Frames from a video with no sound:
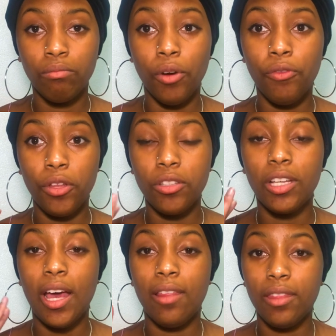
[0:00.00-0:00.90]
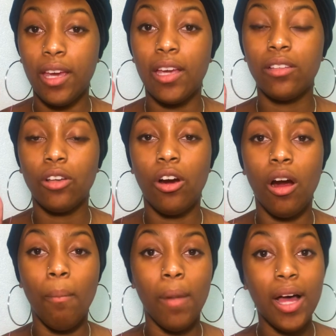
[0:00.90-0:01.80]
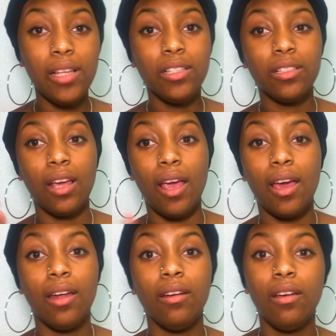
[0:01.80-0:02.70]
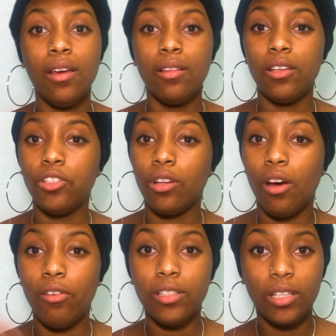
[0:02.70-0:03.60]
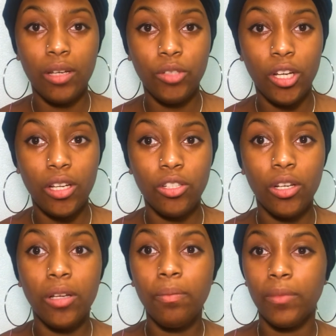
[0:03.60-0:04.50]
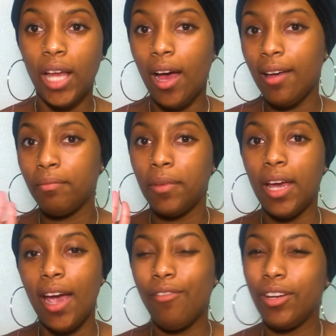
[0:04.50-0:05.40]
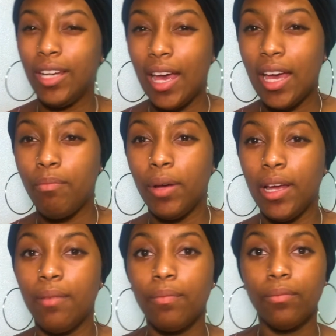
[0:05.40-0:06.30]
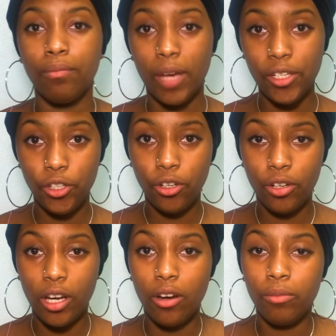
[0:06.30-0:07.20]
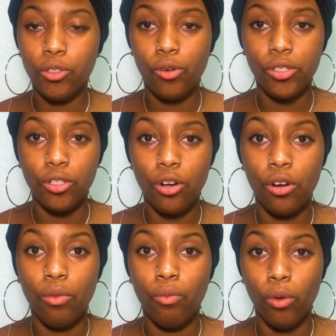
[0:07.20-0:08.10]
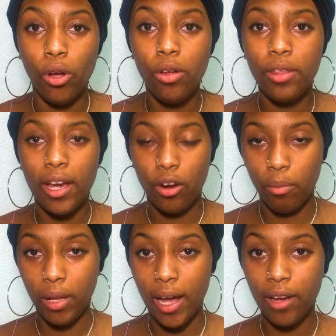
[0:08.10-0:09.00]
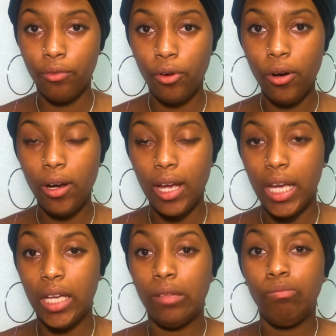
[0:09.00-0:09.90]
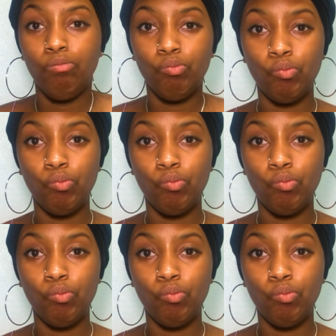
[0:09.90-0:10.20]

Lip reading: both of those things are a must, and they should always keep changing. Not every day, but make sure you gear them towards your role that you're applying for and